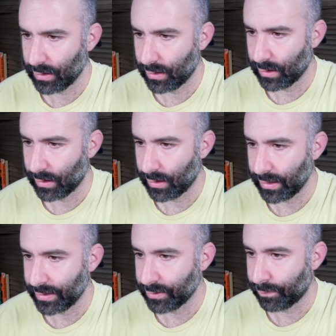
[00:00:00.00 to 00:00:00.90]

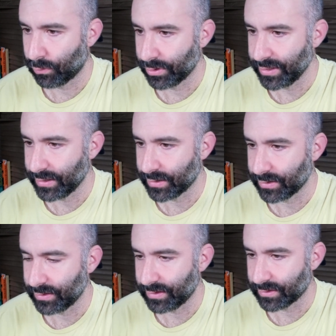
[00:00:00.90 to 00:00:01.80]
and the 14
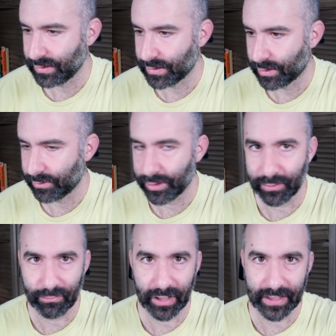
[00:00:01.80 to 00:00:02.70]
to 1600
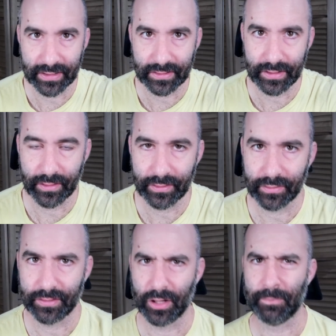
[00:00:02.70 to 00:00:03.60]
rating tiers.
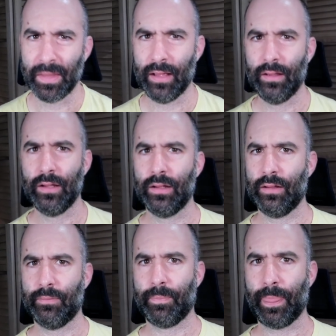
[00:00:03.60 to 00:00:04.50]
So
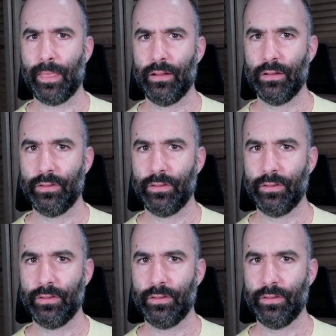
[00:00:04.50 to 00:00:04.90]
the